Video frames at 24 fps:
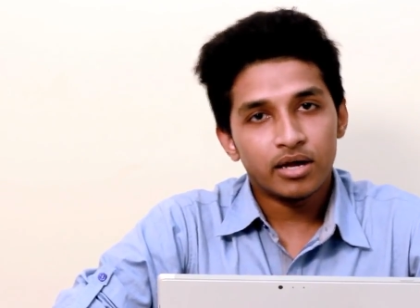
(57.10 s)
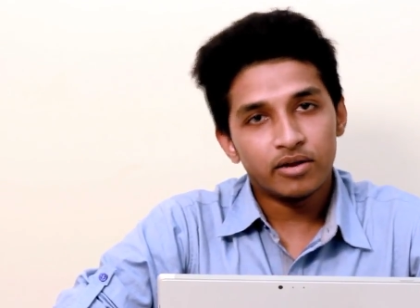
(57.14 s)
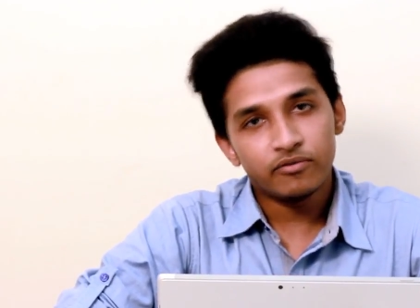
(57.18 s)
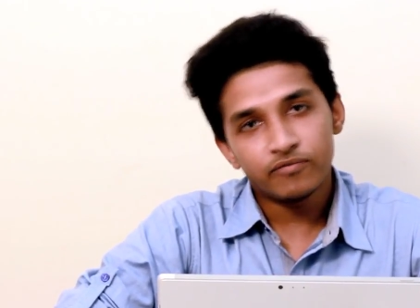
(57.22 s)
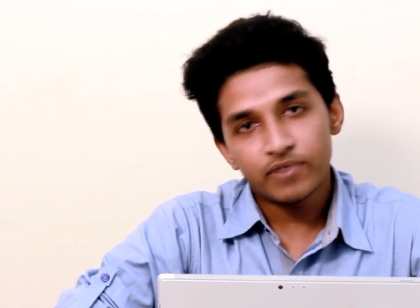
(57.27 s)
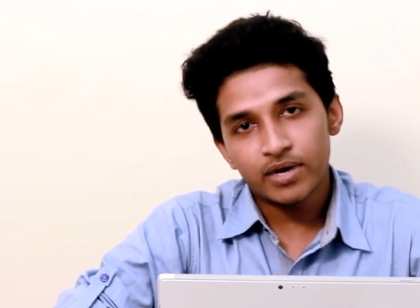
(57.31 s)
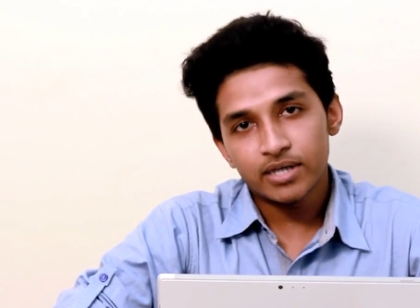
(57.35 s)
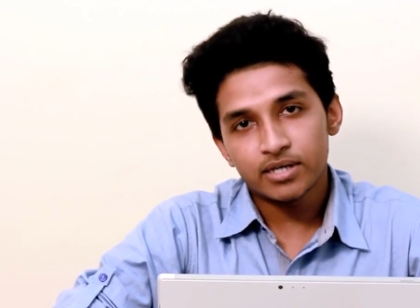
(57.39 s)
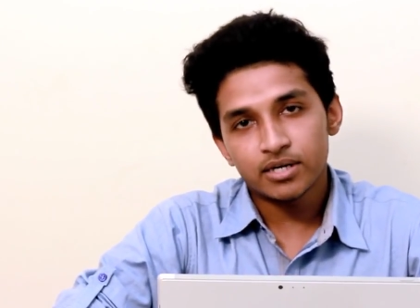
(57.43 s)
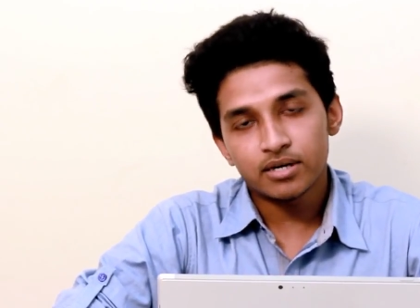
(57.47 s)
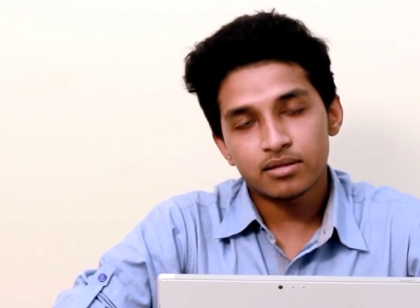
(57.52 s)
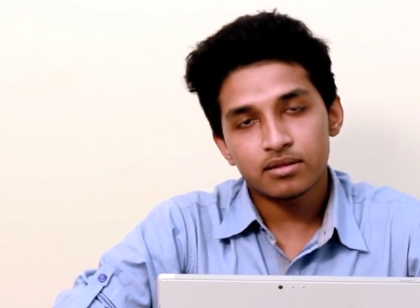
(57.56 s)

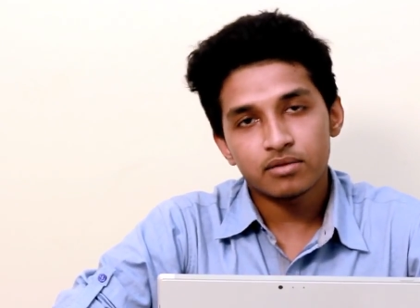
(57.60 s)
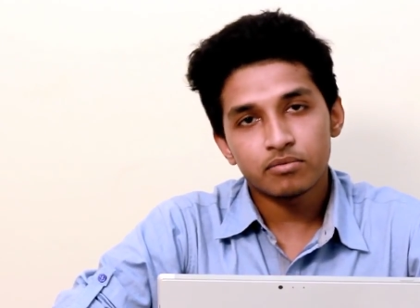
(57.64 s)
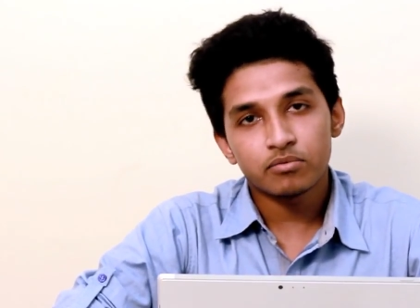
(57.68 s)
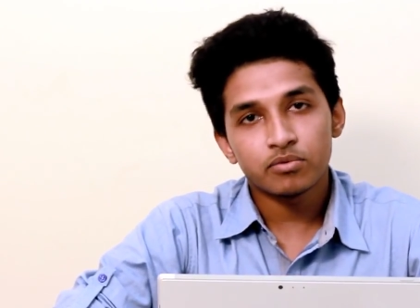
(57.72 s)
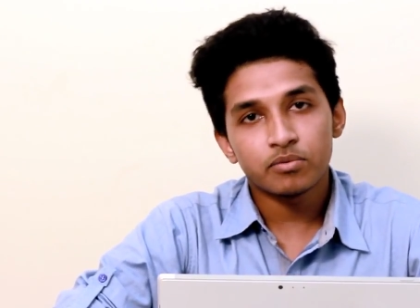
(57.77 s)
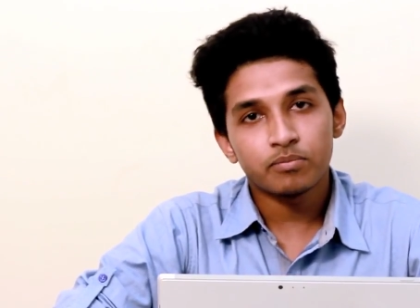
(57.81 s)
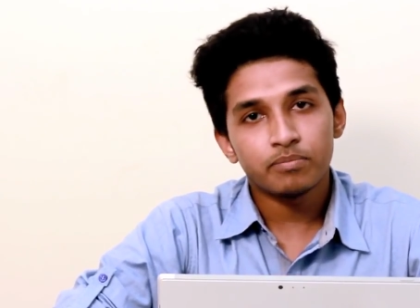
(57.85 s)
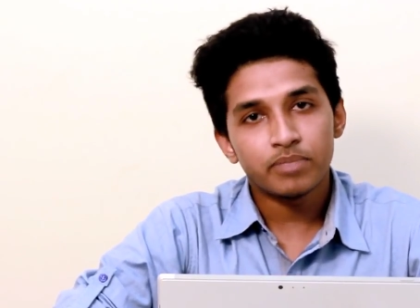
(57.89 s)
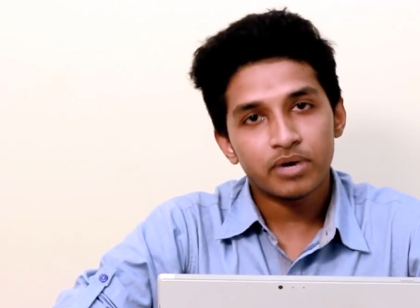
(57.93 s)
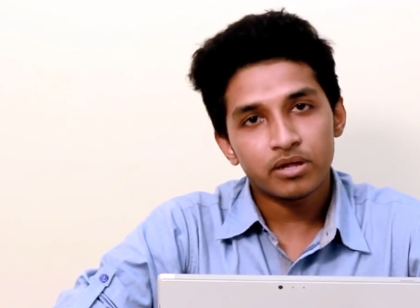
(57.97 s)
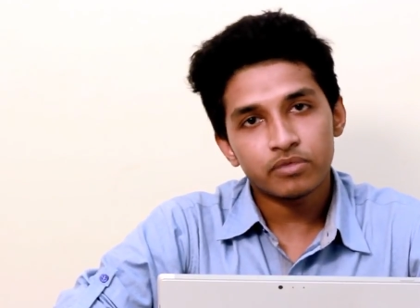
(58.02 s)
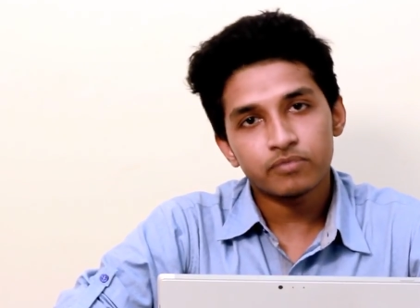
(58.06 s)
invited some
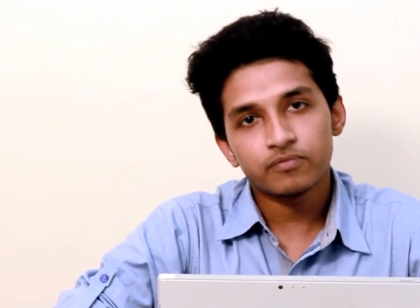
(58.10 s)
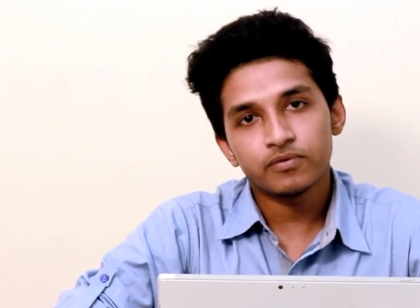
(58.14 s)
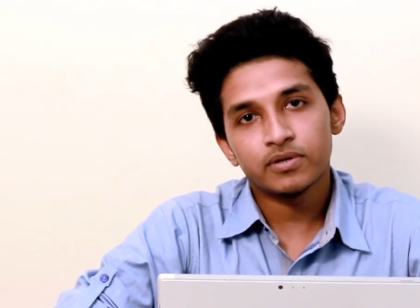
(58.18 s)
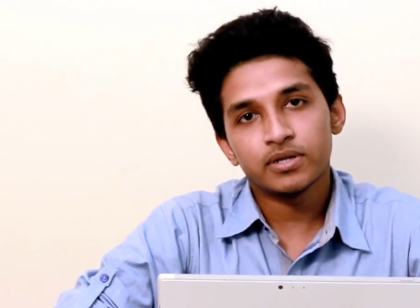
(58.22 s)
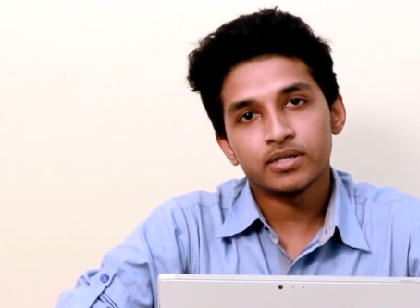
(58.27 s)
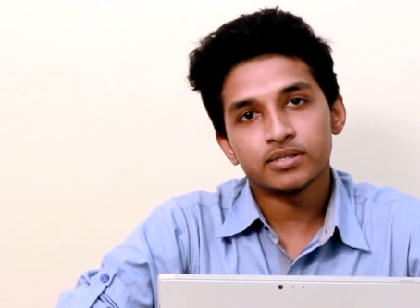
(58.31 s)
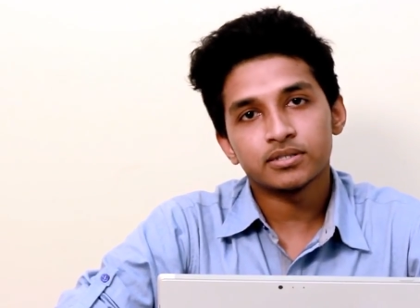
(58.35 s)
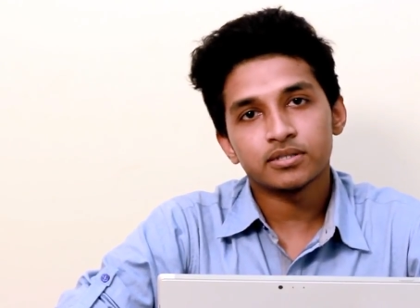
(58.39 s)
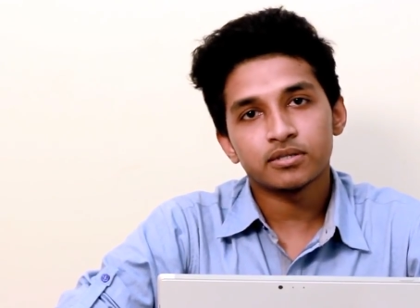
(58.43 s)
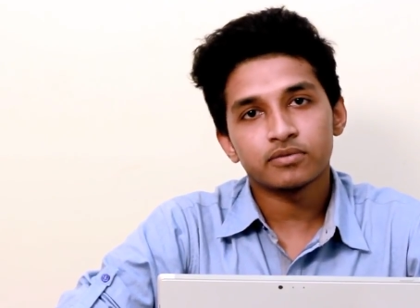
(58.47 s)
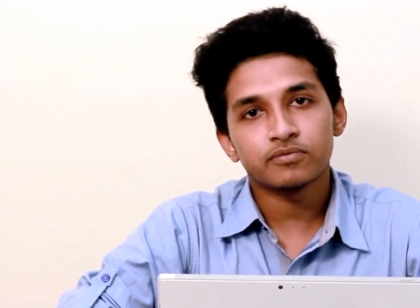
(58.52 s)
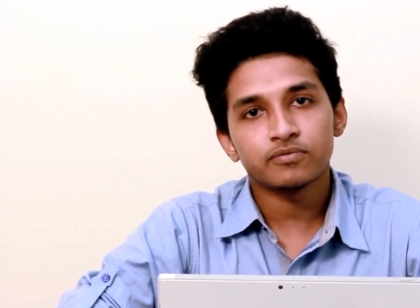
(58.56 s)
of the best
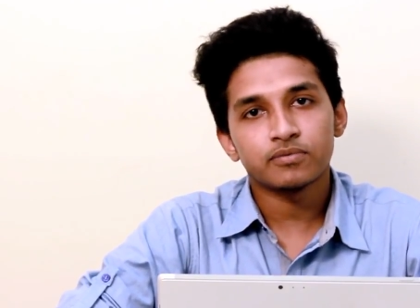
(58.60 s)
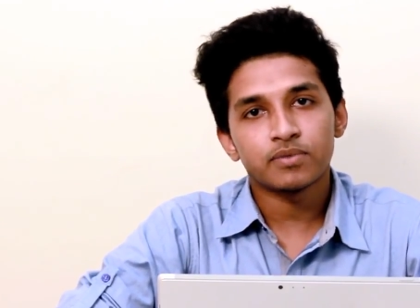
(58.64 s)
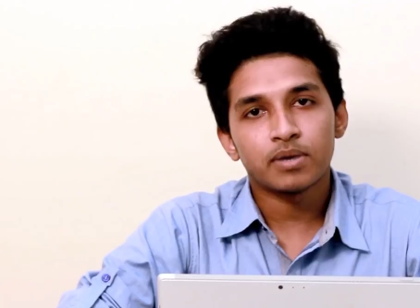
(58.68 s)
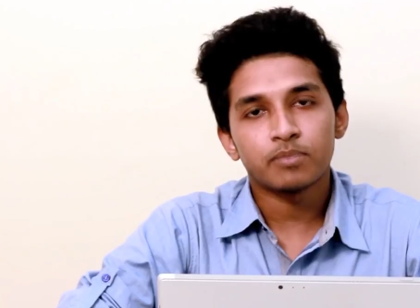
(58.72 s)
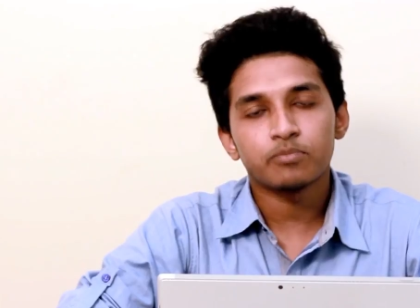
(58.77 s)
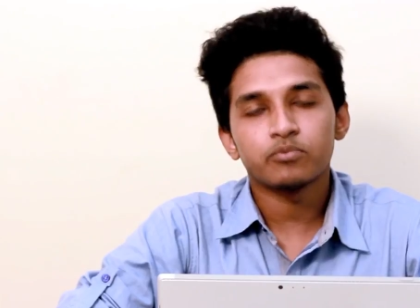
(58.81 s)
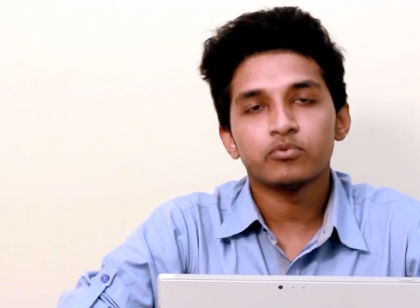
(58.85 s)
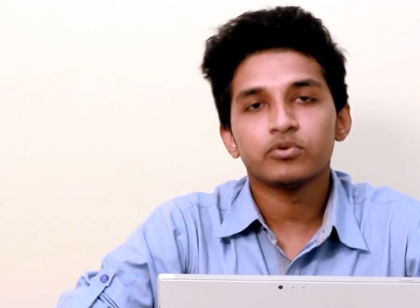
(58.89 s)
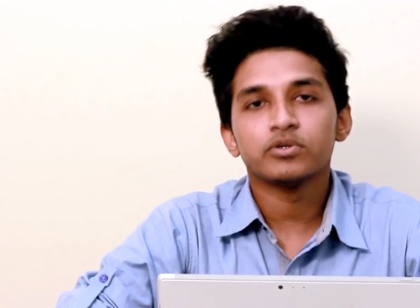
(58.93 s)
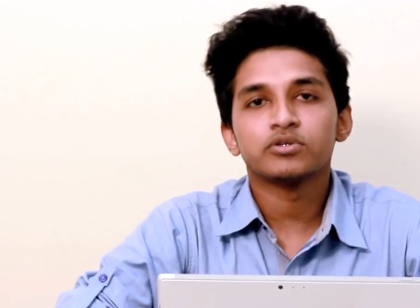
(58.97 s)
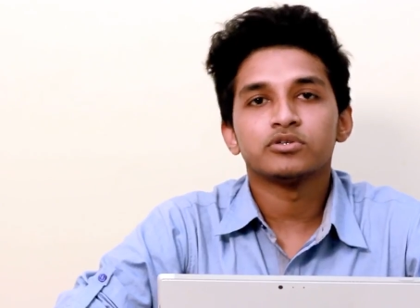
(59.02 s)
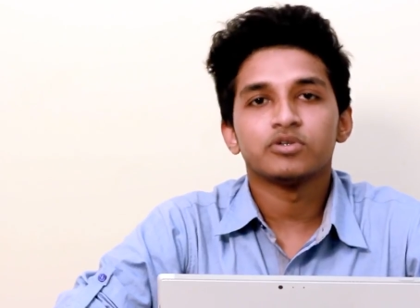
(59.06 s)
freelancers from
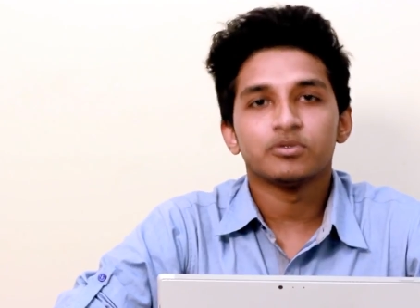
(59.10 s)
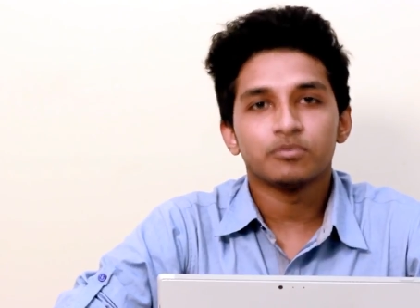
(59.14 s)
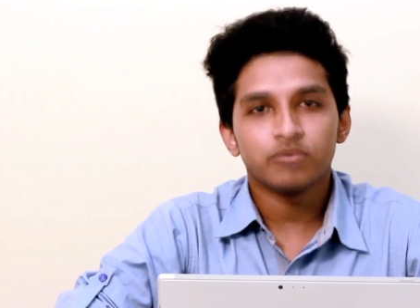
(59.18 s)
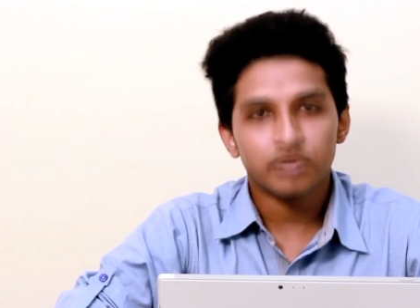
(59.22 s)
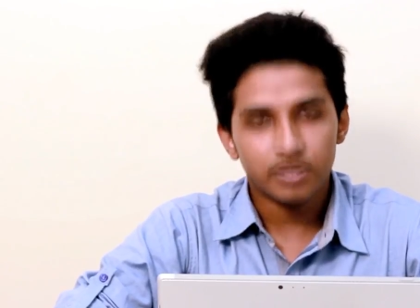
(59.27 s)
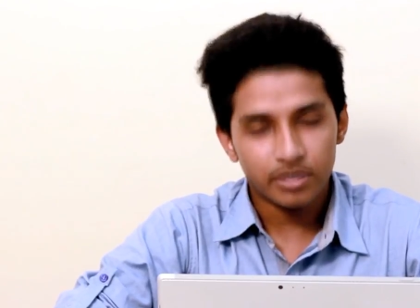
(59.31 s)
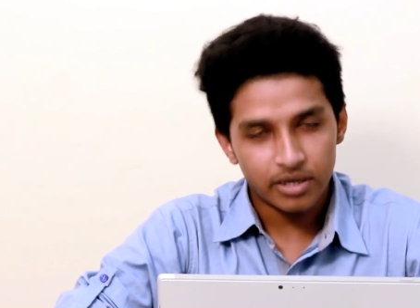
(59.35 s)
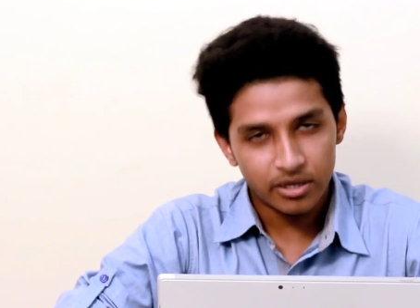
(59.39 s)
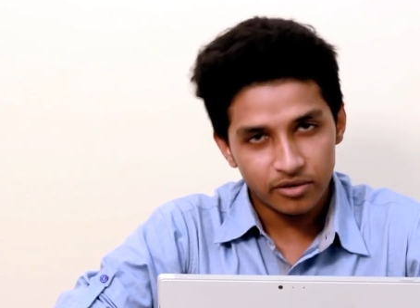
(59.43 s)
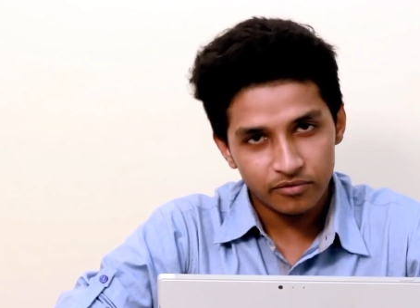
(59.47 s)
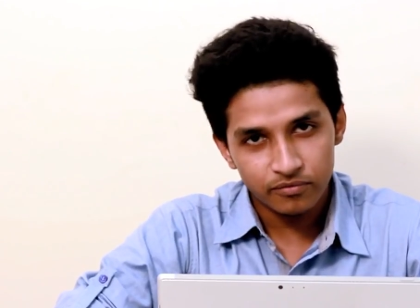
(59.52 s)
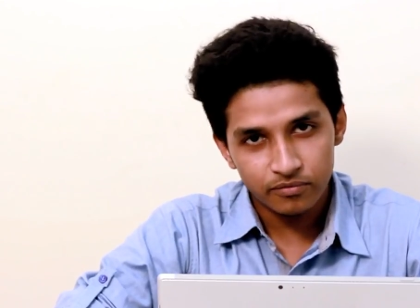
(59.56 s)
our
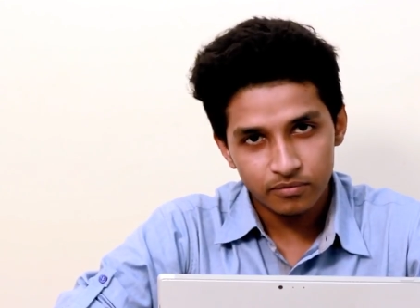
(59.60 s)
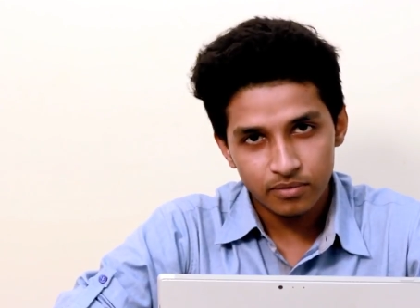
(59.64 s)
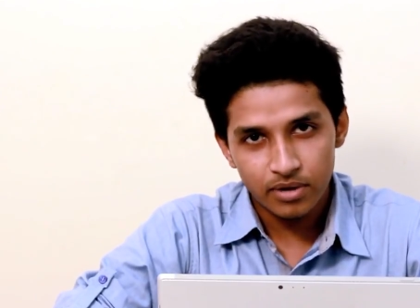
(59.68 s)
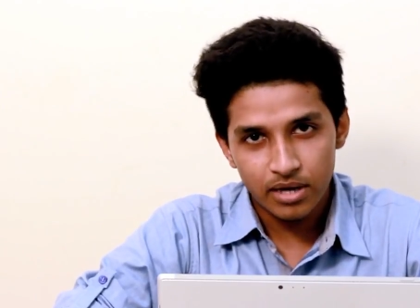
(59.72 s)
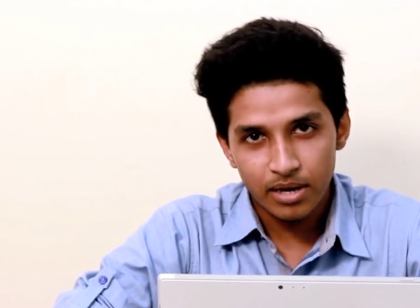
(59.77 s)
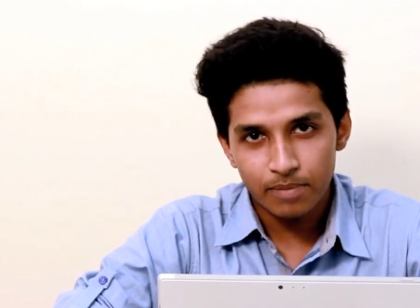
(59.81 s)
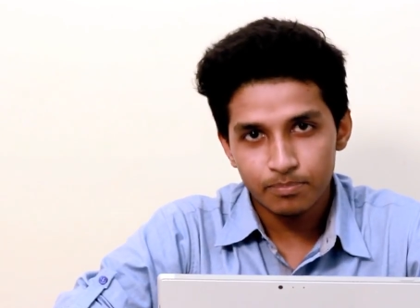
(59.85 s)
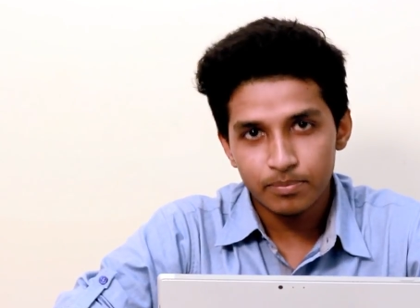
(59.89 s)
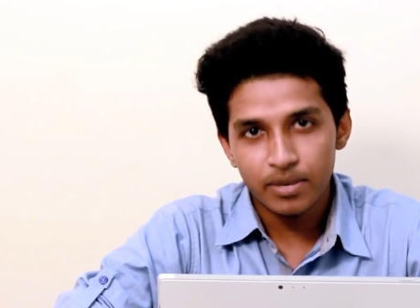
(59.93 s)
to